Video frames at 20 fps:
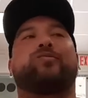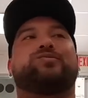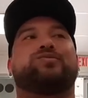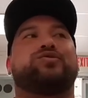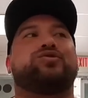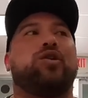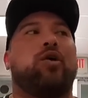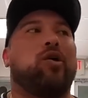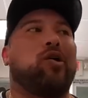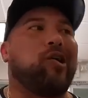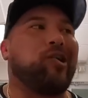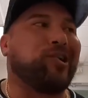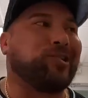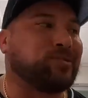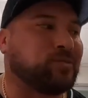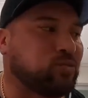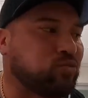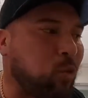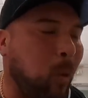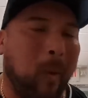So good.
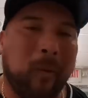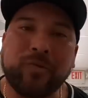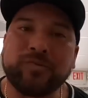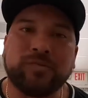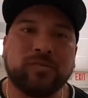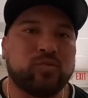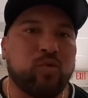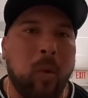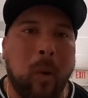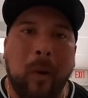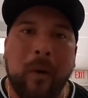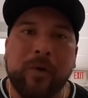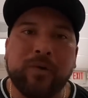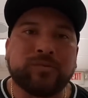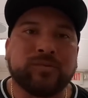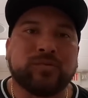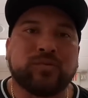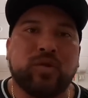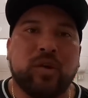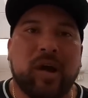
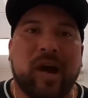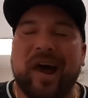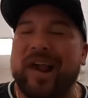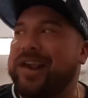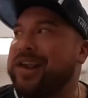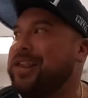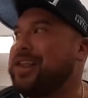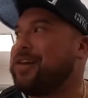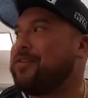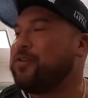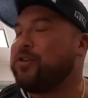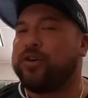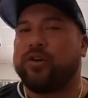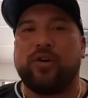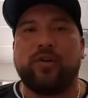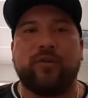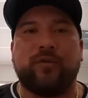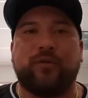Gotta love your own